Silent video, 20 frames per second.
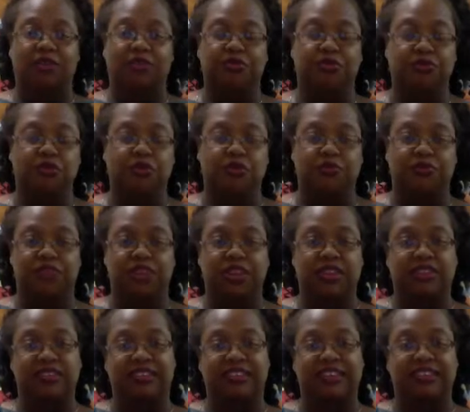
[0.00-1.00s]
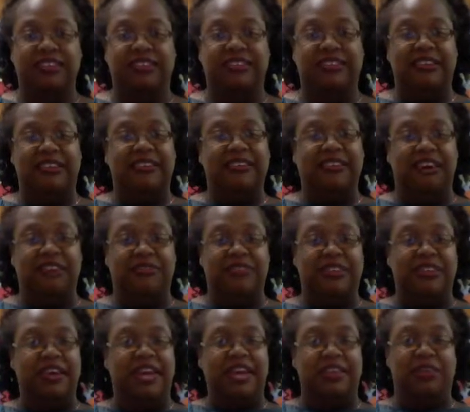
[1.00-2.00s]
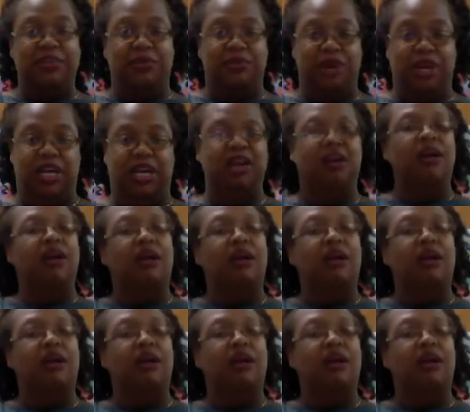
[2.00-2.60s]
for 5th, 6th, 7th, 8th grade,